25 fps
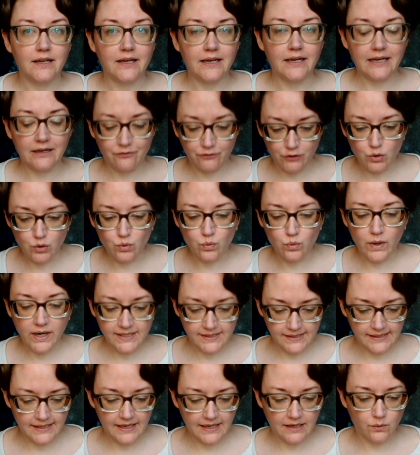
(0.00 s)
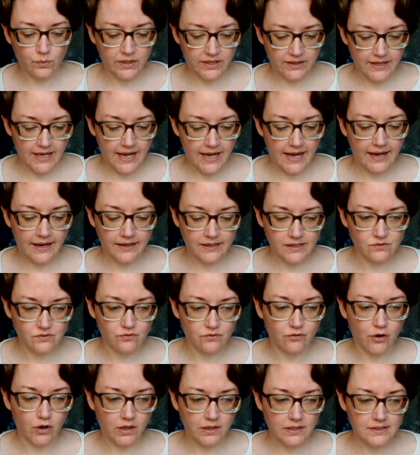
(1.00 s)
if you resonate with that as
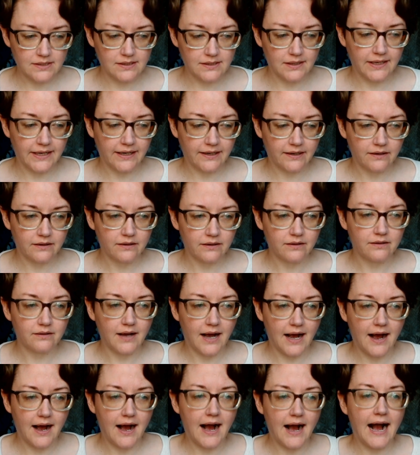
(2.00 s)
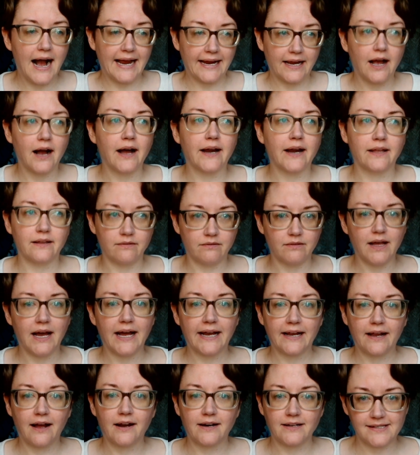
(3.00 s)
far as like I gotta
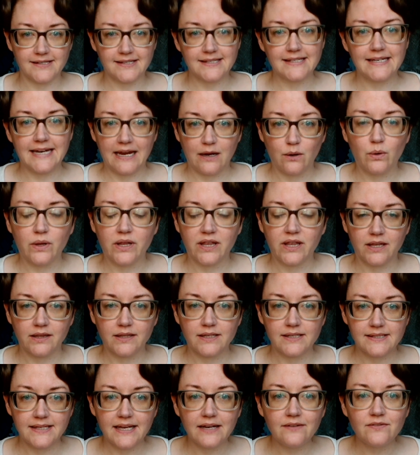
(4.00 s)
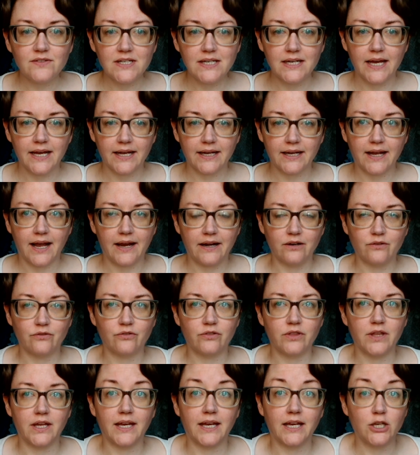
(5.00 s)
I gotta stay within the safety net kind of
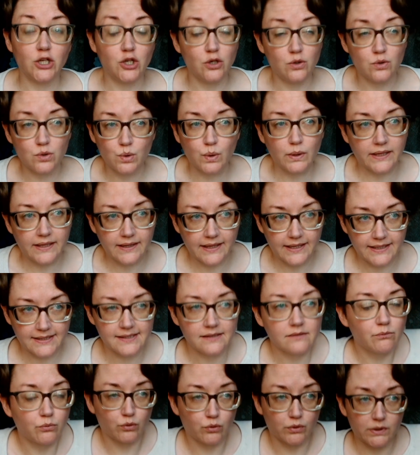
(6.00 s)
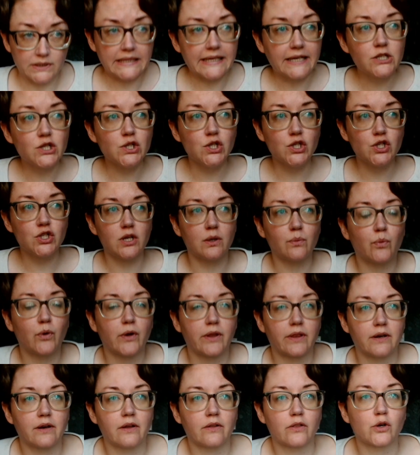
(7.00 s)
thing, and usually that's a relationship
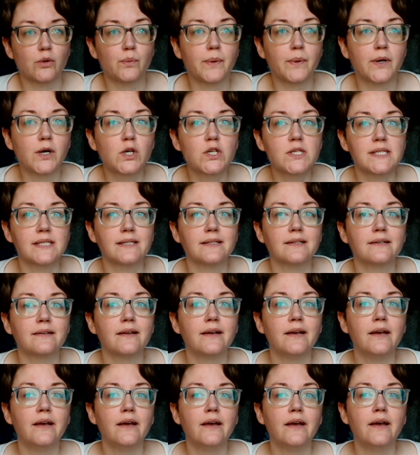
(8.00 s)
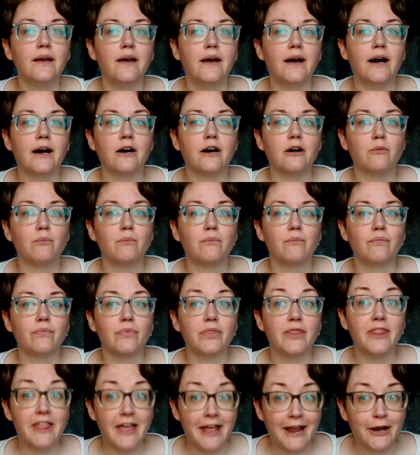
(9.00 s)
with another person um,
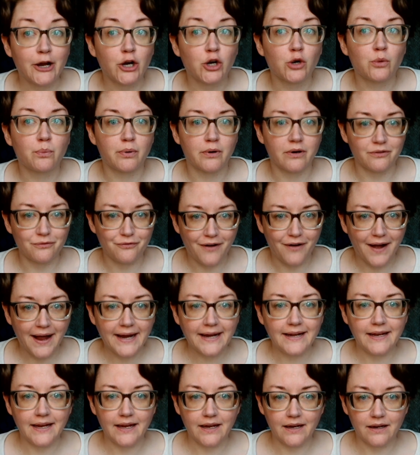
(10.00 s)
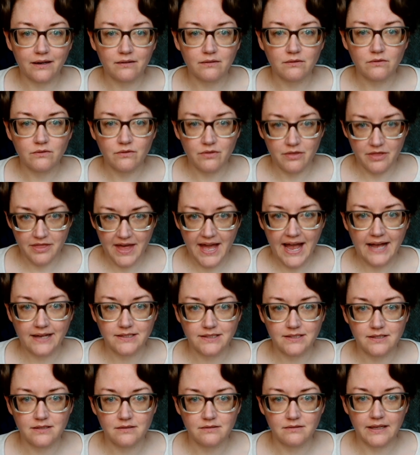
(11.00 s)
they're providing
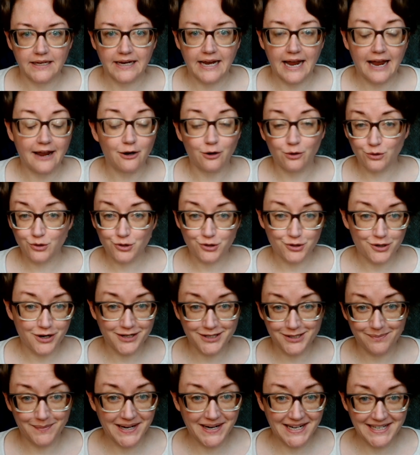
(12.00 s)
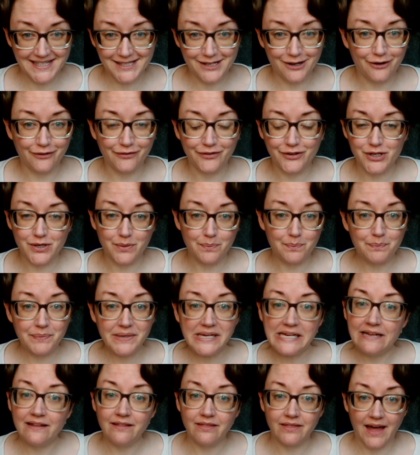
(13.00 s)
that. Like I don't trust myself to
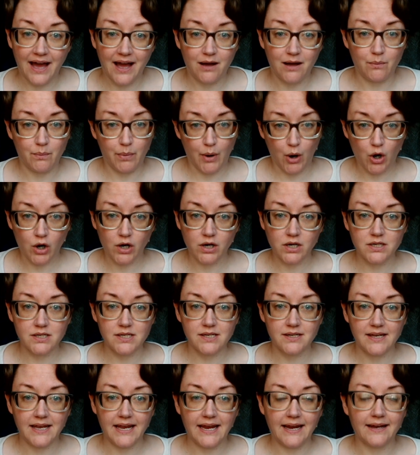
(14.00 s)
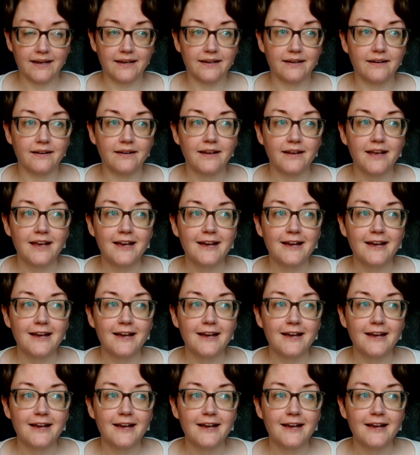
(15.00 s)
be that part, and